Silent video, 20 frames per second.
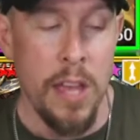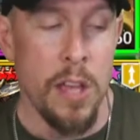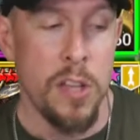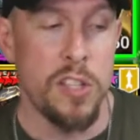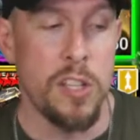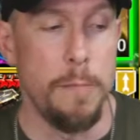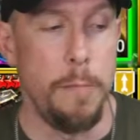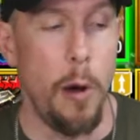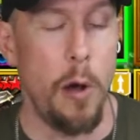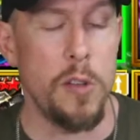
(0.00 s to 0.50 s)

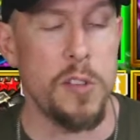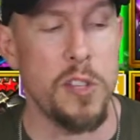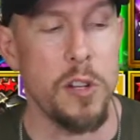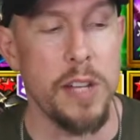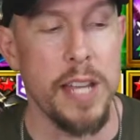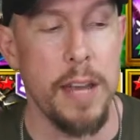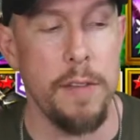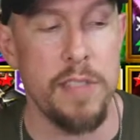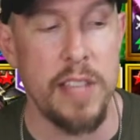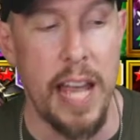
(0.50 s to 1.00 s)
So Bolster
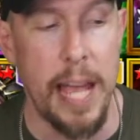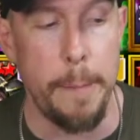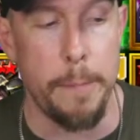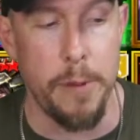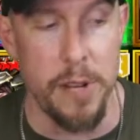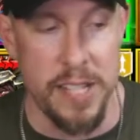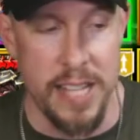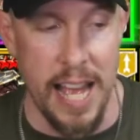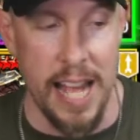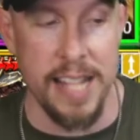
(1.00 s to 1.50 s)
gives a
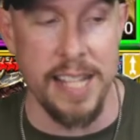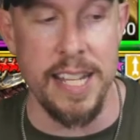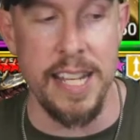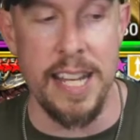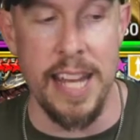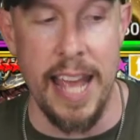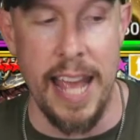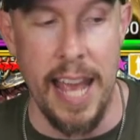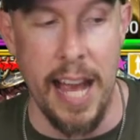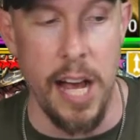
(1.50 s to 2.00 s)

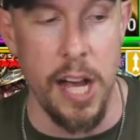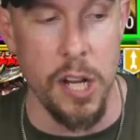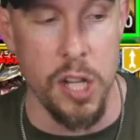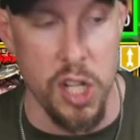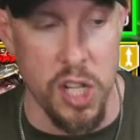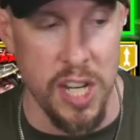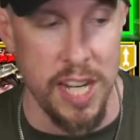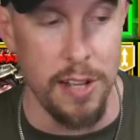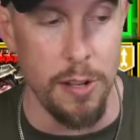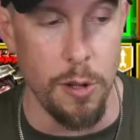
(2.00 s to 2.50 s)
protected uh,
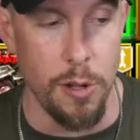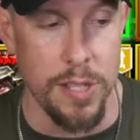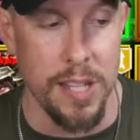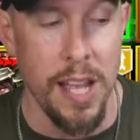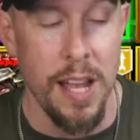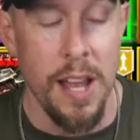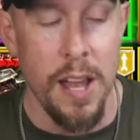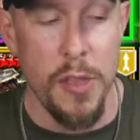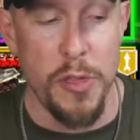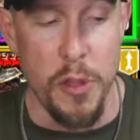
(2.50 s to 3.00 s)
shield,
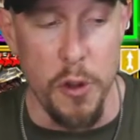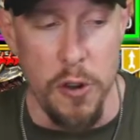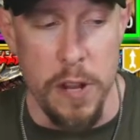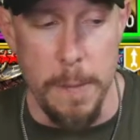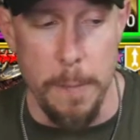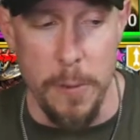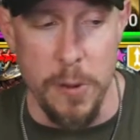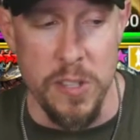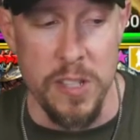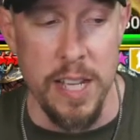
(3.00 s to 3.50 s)
thirty
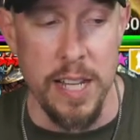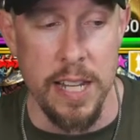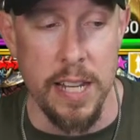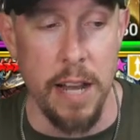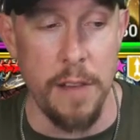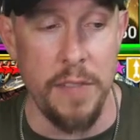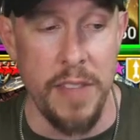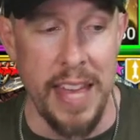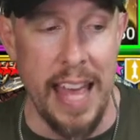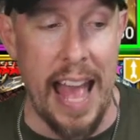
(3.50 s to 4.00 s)
percent
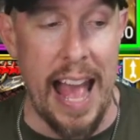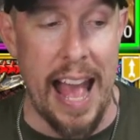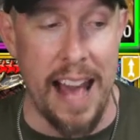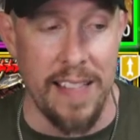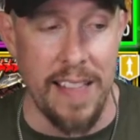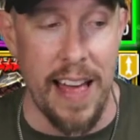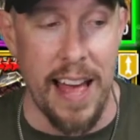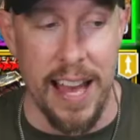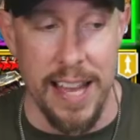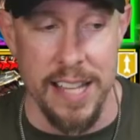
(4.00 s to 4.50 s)
of the
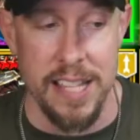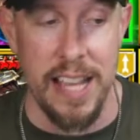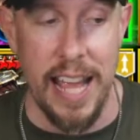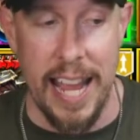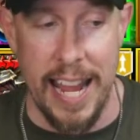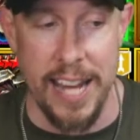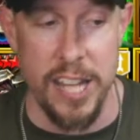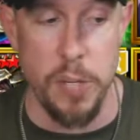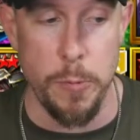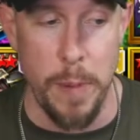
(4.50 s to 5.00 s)
ally's
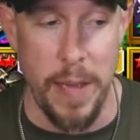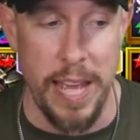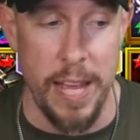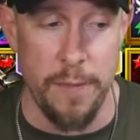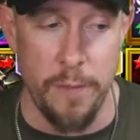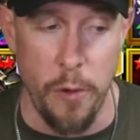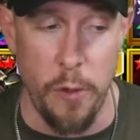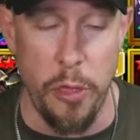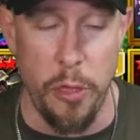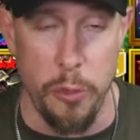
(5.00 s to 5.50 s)
H P
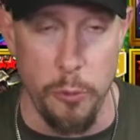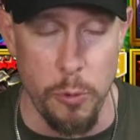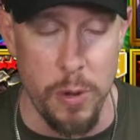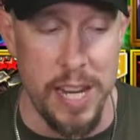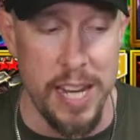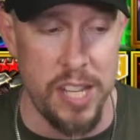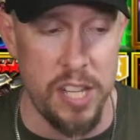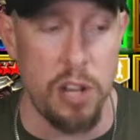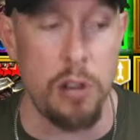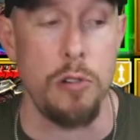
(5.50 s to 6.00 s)
for
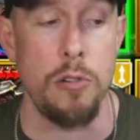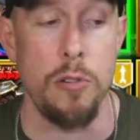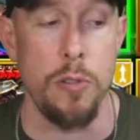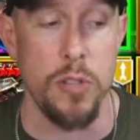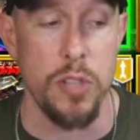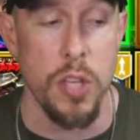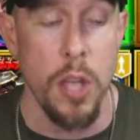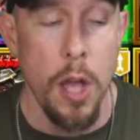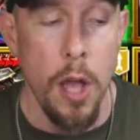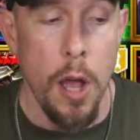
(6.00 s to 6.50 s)
three
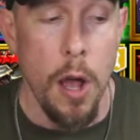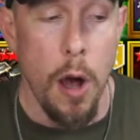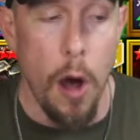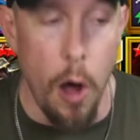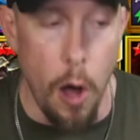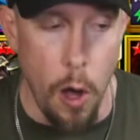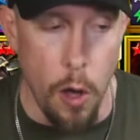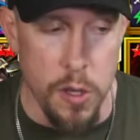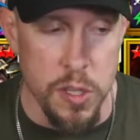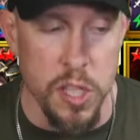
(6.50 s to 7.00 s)
turns.
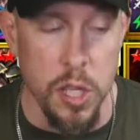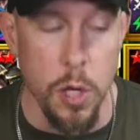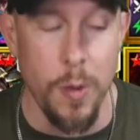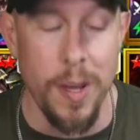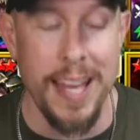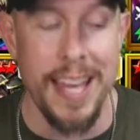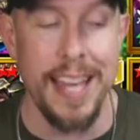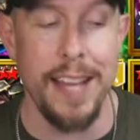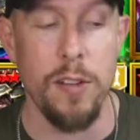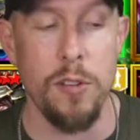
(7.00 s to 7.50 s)
Also
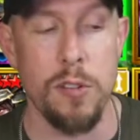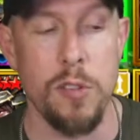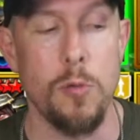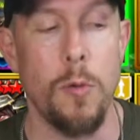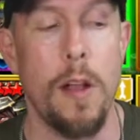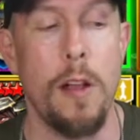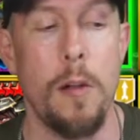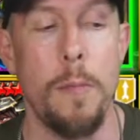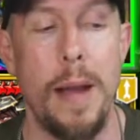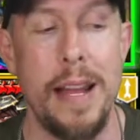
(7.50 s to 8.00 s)
heals
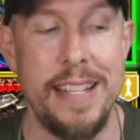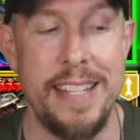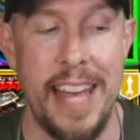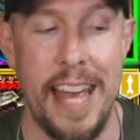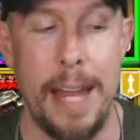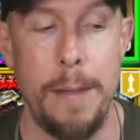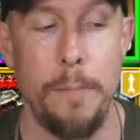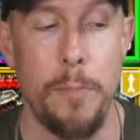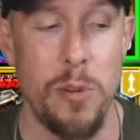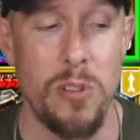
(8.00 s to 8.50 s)
wear by
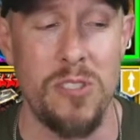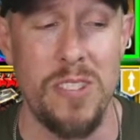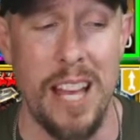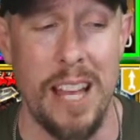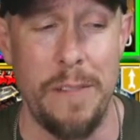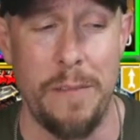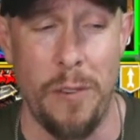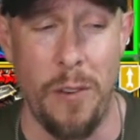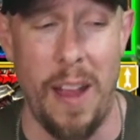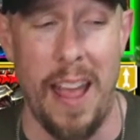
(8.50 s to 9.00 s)
ten
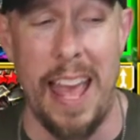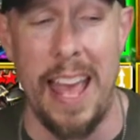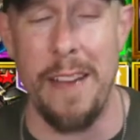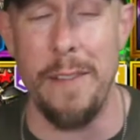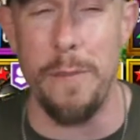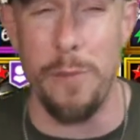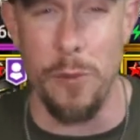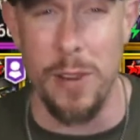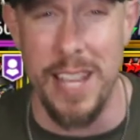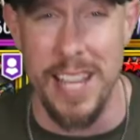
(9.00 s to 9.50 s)
percent for
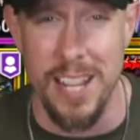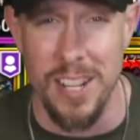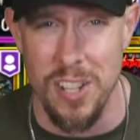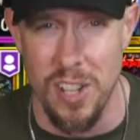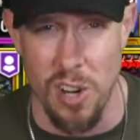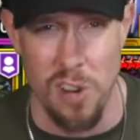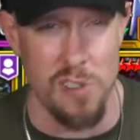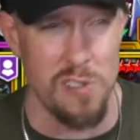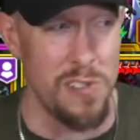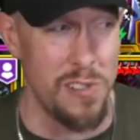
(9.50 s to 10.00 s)
every
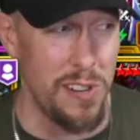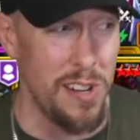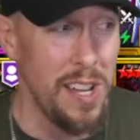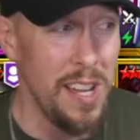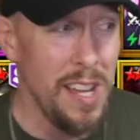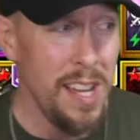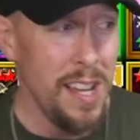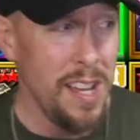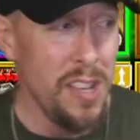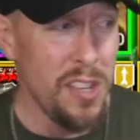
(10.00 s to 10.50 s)
turn.
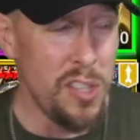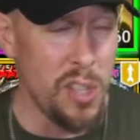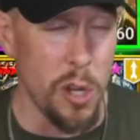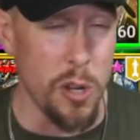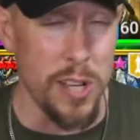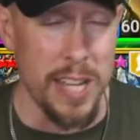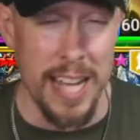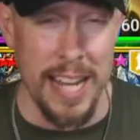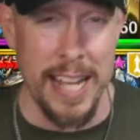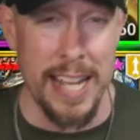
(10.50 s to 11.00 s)
So
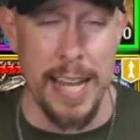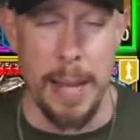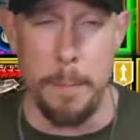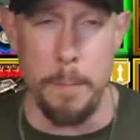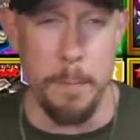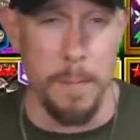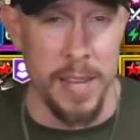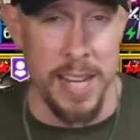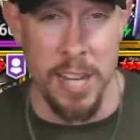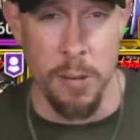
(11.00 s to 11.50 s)
you're getting a
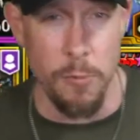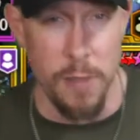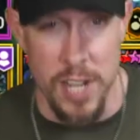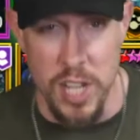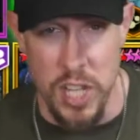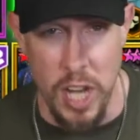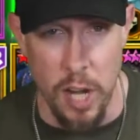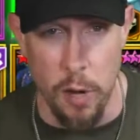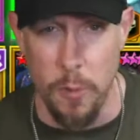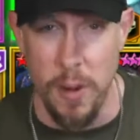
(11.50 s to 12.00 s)
mini
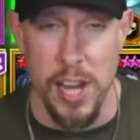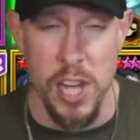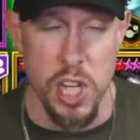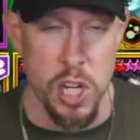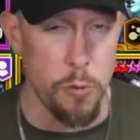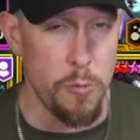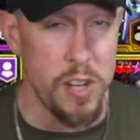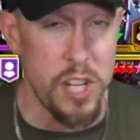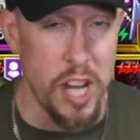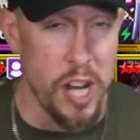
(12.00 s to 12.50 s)

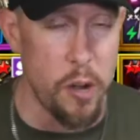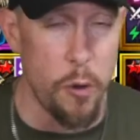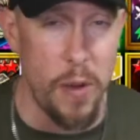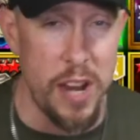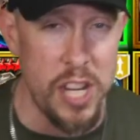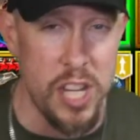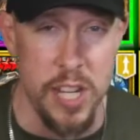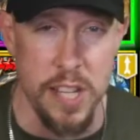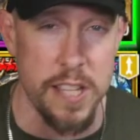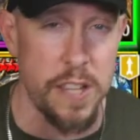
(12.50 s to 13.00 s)
regeneration.
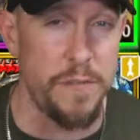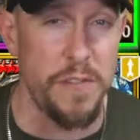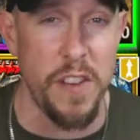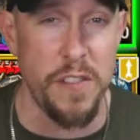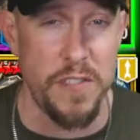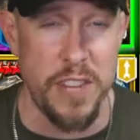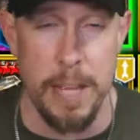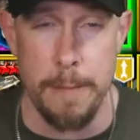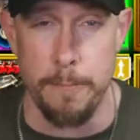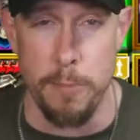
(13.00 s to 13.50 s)
Regeneration is a
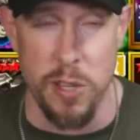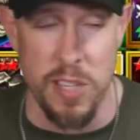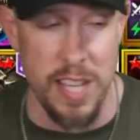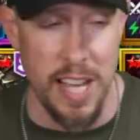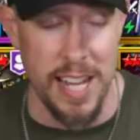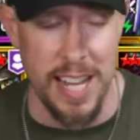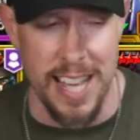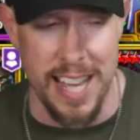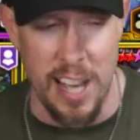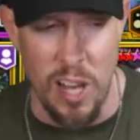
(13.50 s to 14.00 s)
fifteen
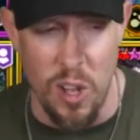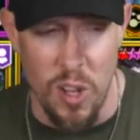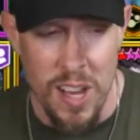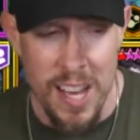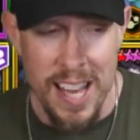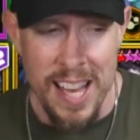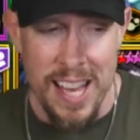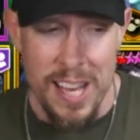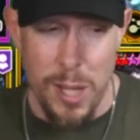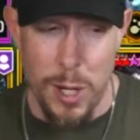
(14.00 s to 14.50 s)
percent heal.
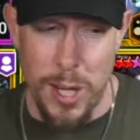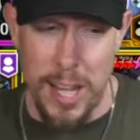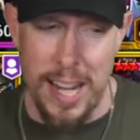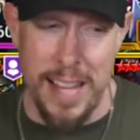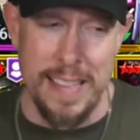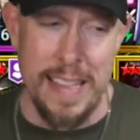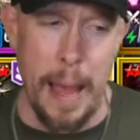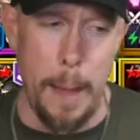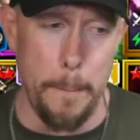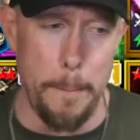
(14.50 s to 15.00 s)
You're
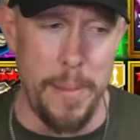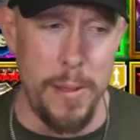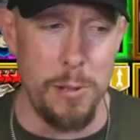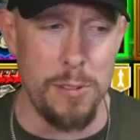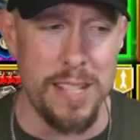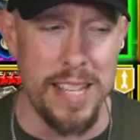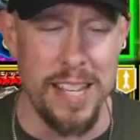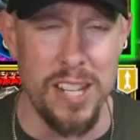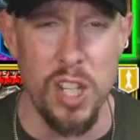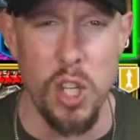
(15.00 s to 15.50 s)
getting that
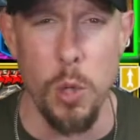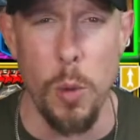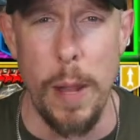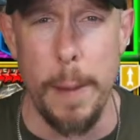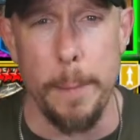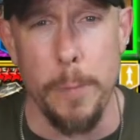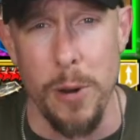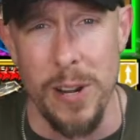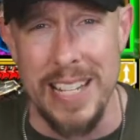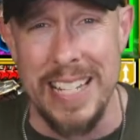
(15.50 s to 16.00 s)
built into a
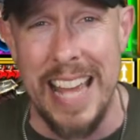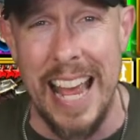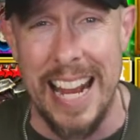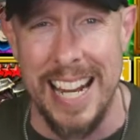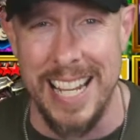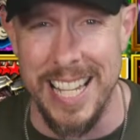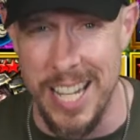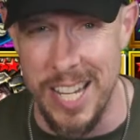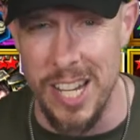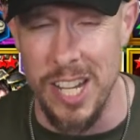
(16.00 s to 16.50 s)

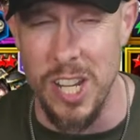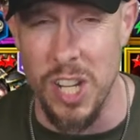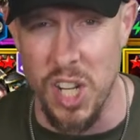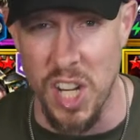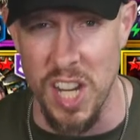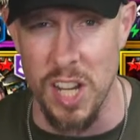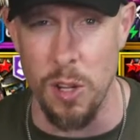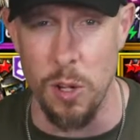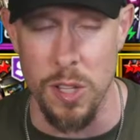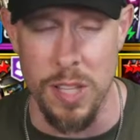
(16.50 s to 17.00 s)
protected
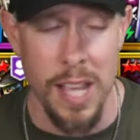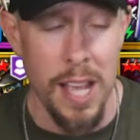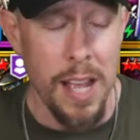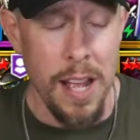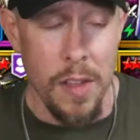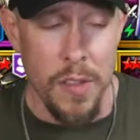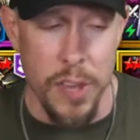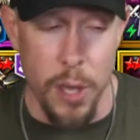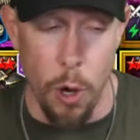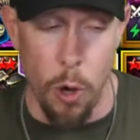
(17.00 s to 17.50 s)
shield.
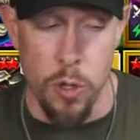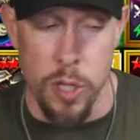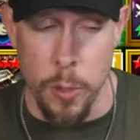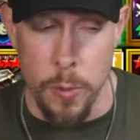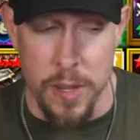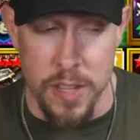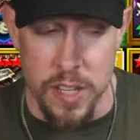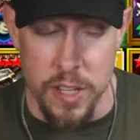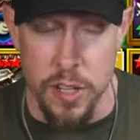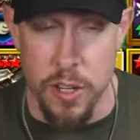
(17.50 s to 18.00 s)
The only
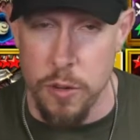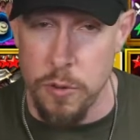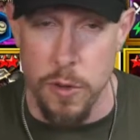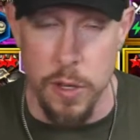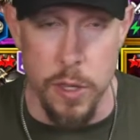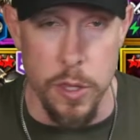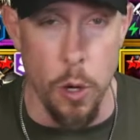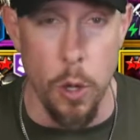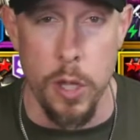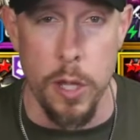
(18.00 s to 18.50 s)
reason you,
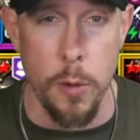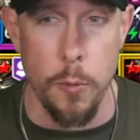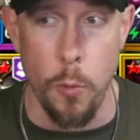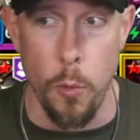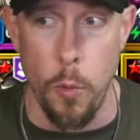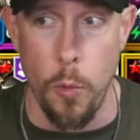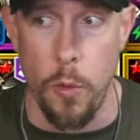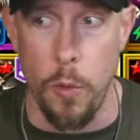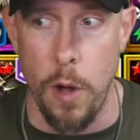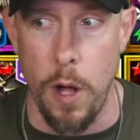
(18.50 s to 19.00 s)
the only
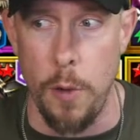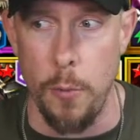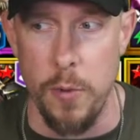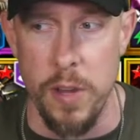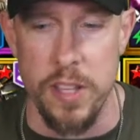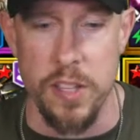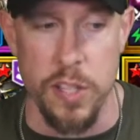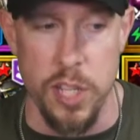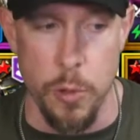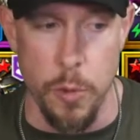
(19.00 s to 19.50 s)
uh,
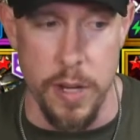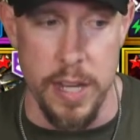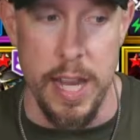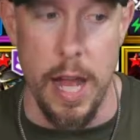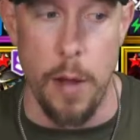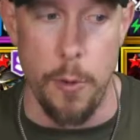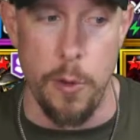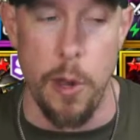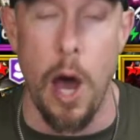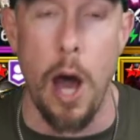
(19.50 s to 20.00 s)
reason you would
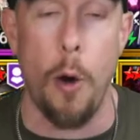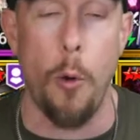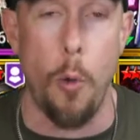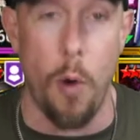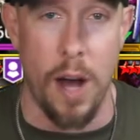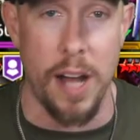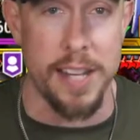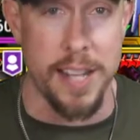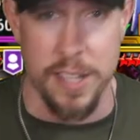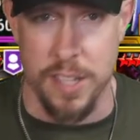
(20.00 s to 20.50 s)
not, not
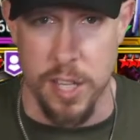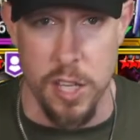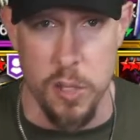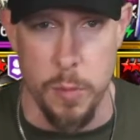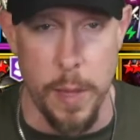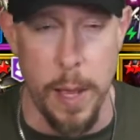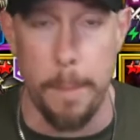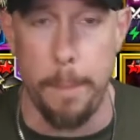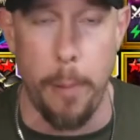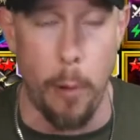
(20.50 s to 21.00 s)
want, excuse
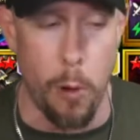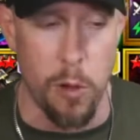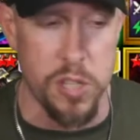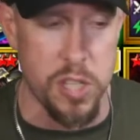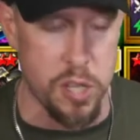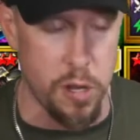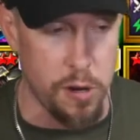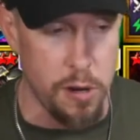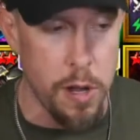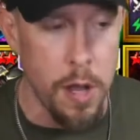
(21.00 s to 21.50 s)
me, a
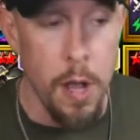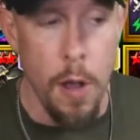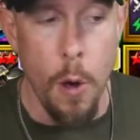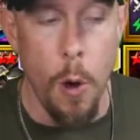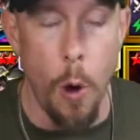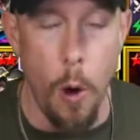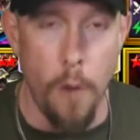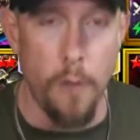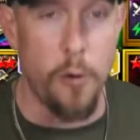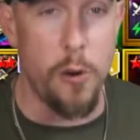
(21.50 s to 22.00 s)
bolster
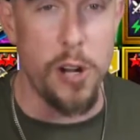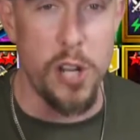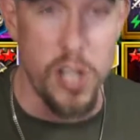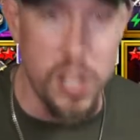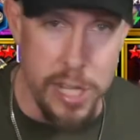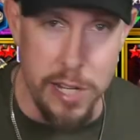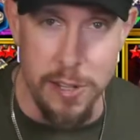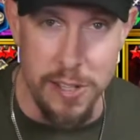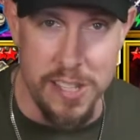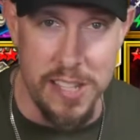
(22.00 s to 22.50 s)
over a
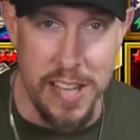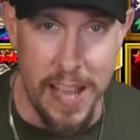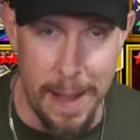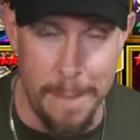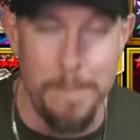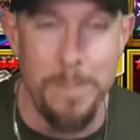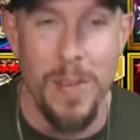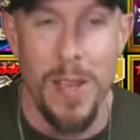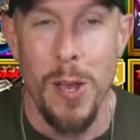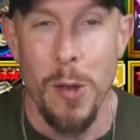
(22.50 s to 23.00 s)
shield
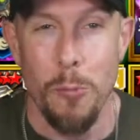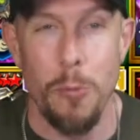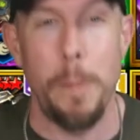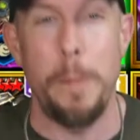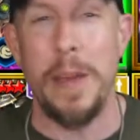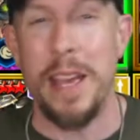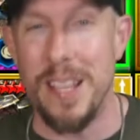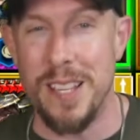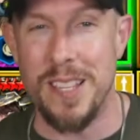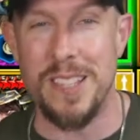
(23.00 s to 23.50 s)
set would
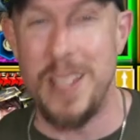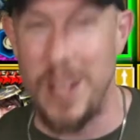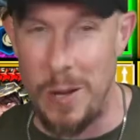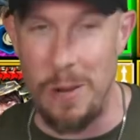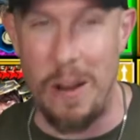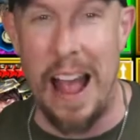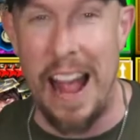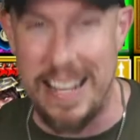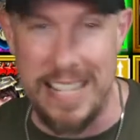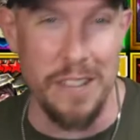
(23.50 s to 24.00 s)
be a Seer
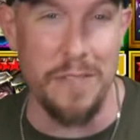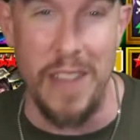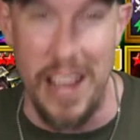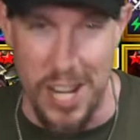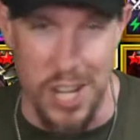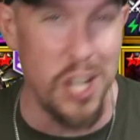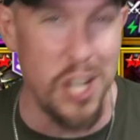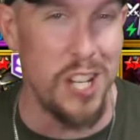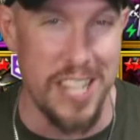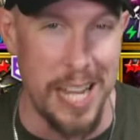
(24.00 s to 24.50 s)

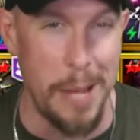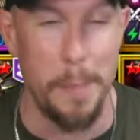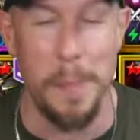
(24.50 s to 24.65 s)
activation team,